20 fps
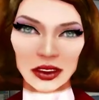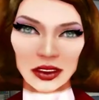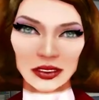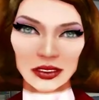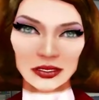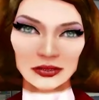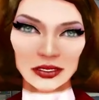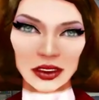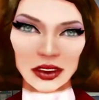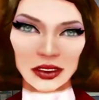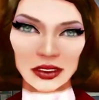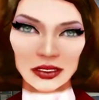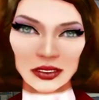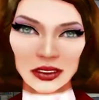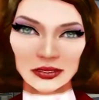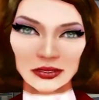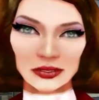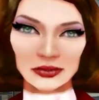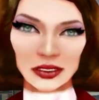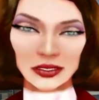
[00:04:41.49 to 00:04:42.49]
I promised to
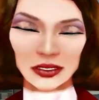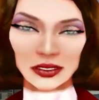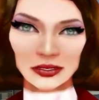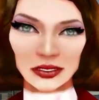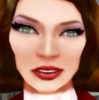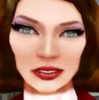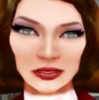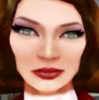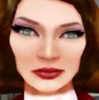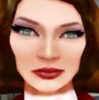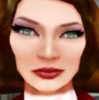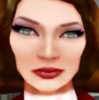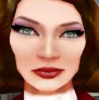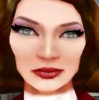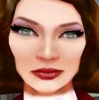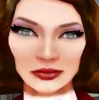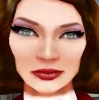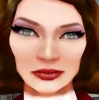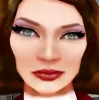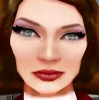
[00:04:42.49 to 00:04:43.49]
tell you about it sometime.